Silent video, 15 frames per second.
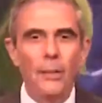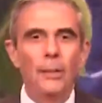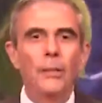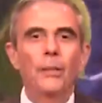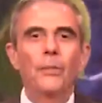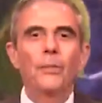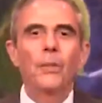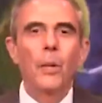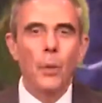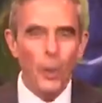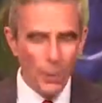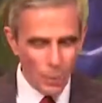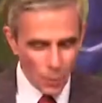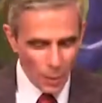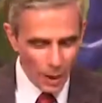So
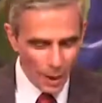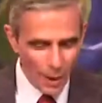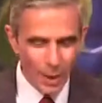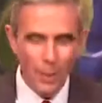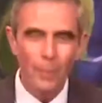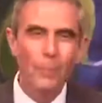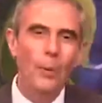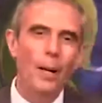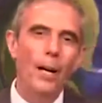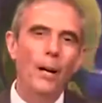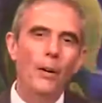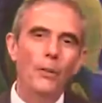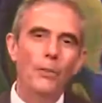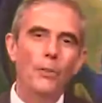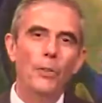as we bring
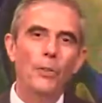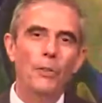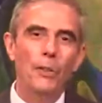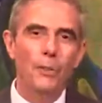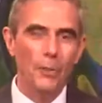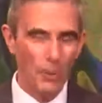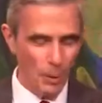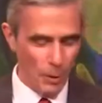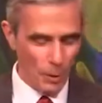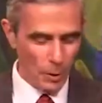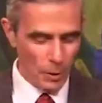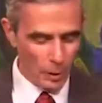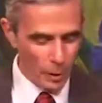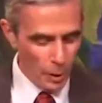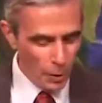our service to a
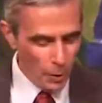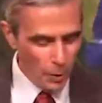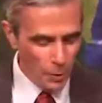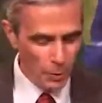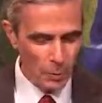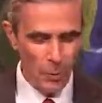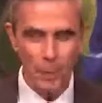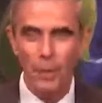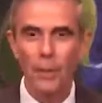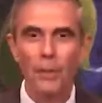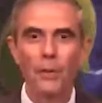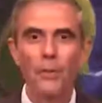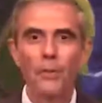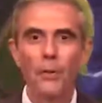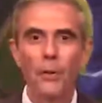close, I want to
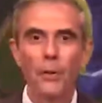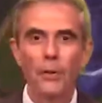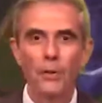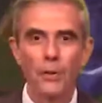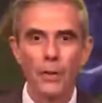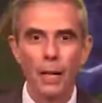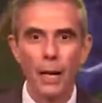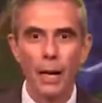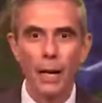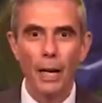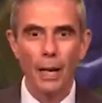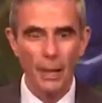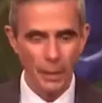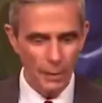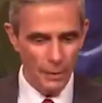first
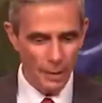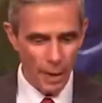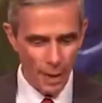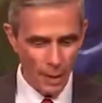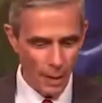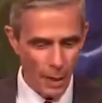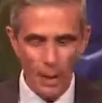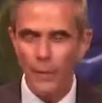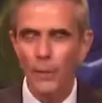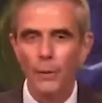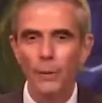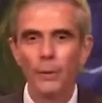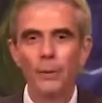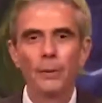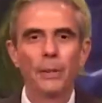uh, say thank you
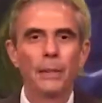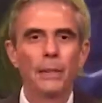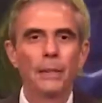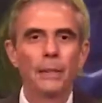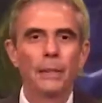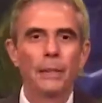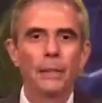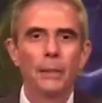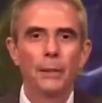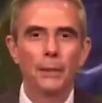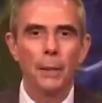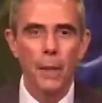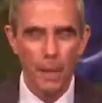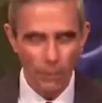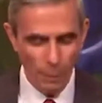to
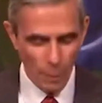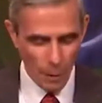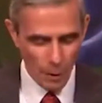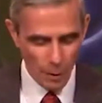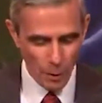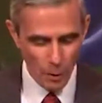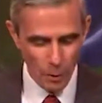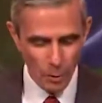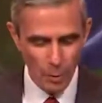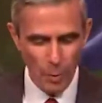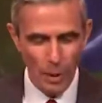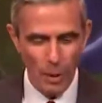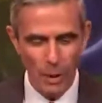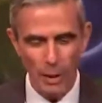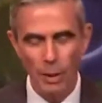everyone who's
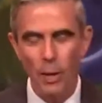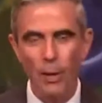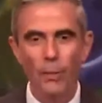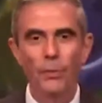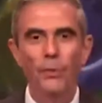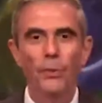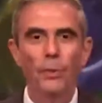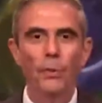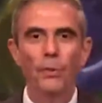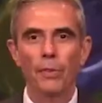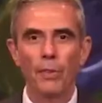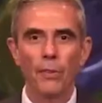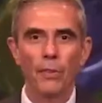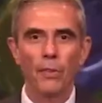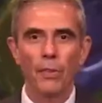been of
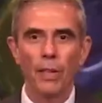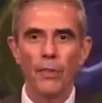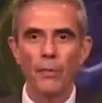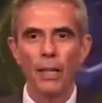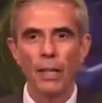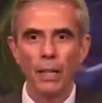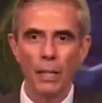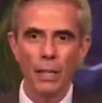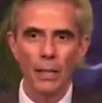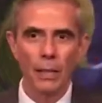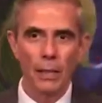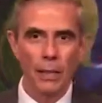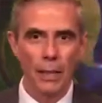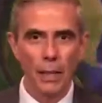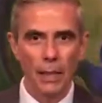service this evening.
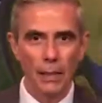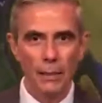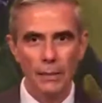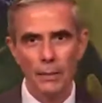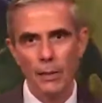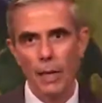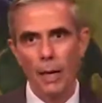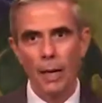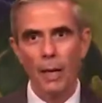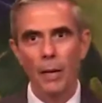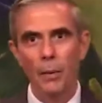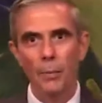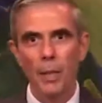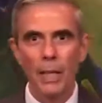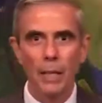Let's uh,
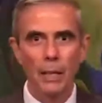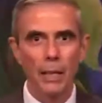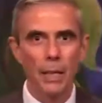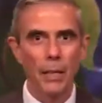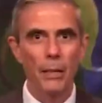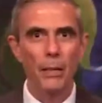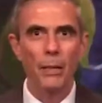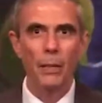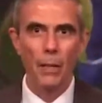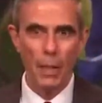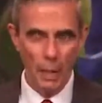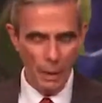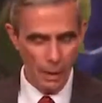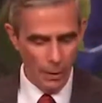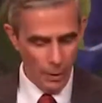begin here
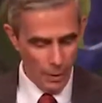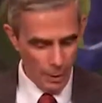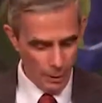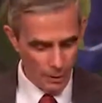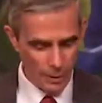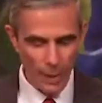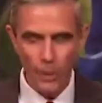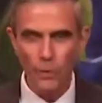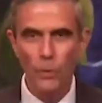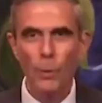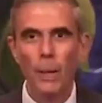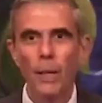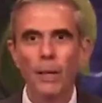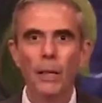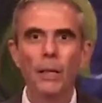in the
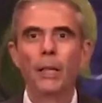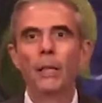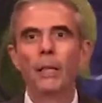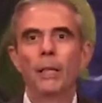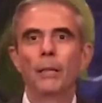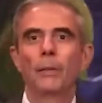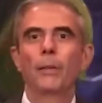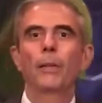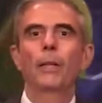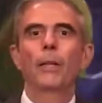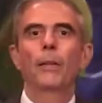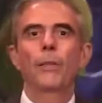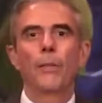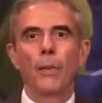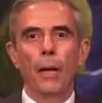sanctuary
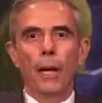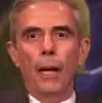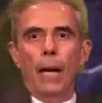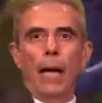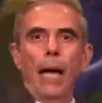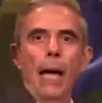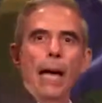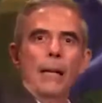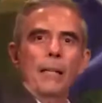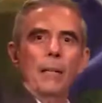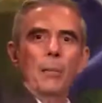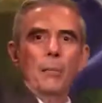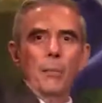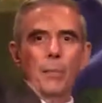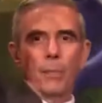with uh,
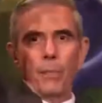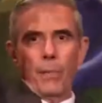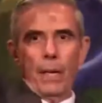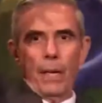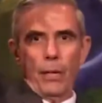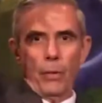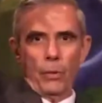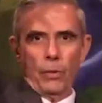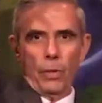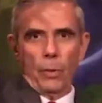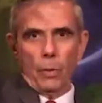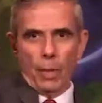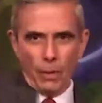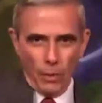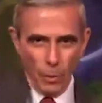Adam. Thank you so
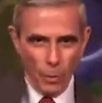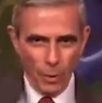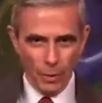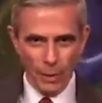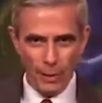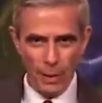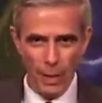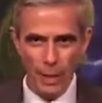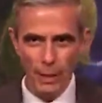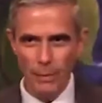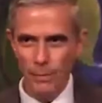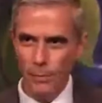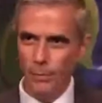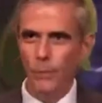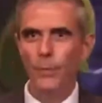much once again
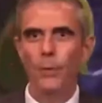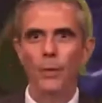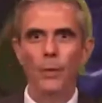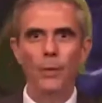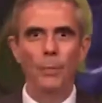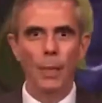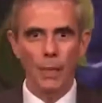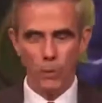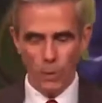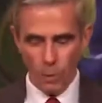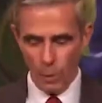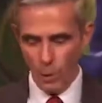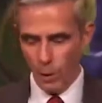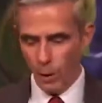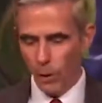for making sure
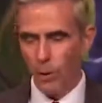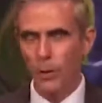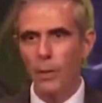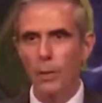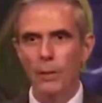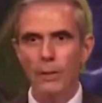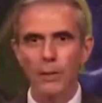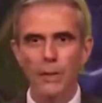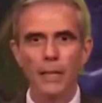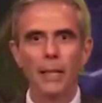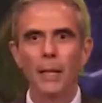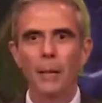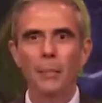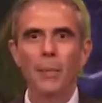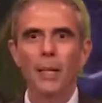we're heard and seen
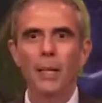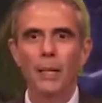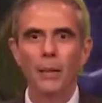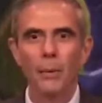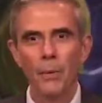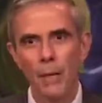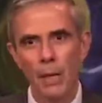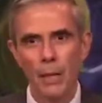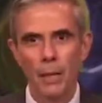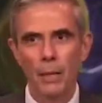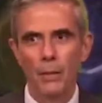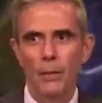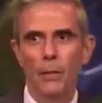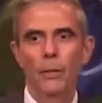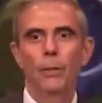up here.
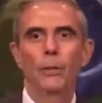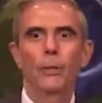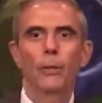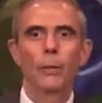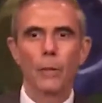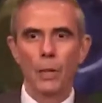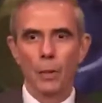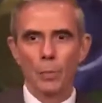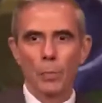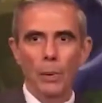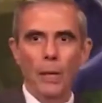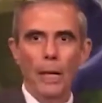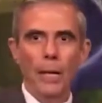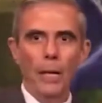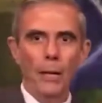To
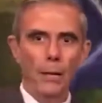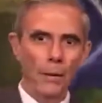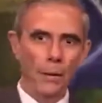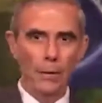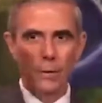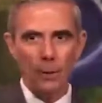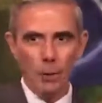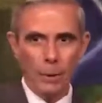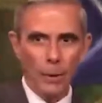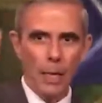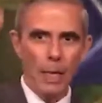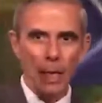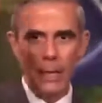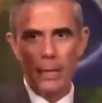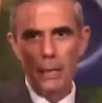Blair,
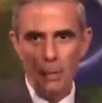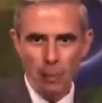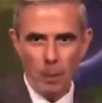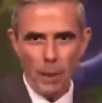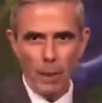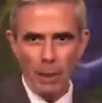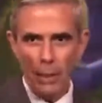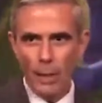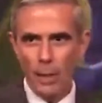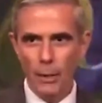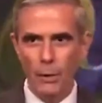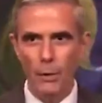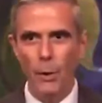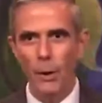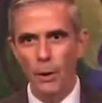Doreen, Brenda, who
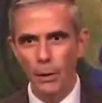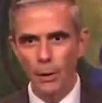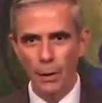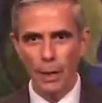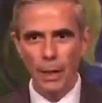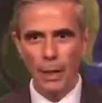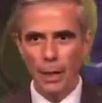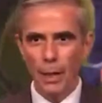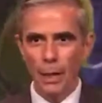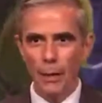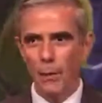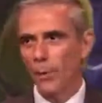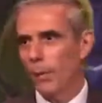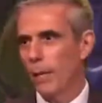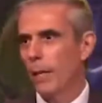are all taking care
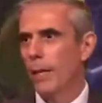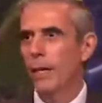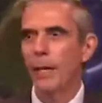of the